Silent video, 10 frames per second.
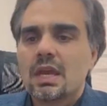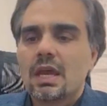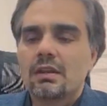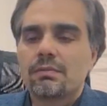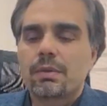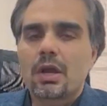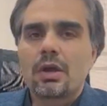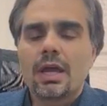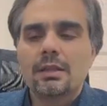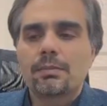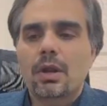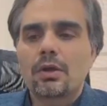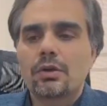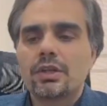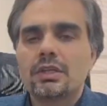and health
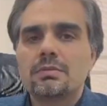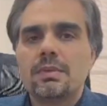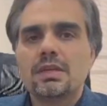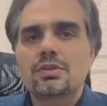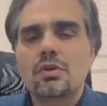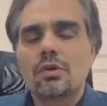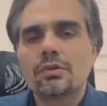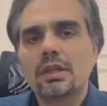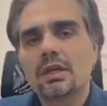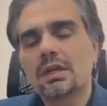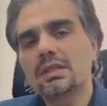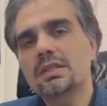priorities based on the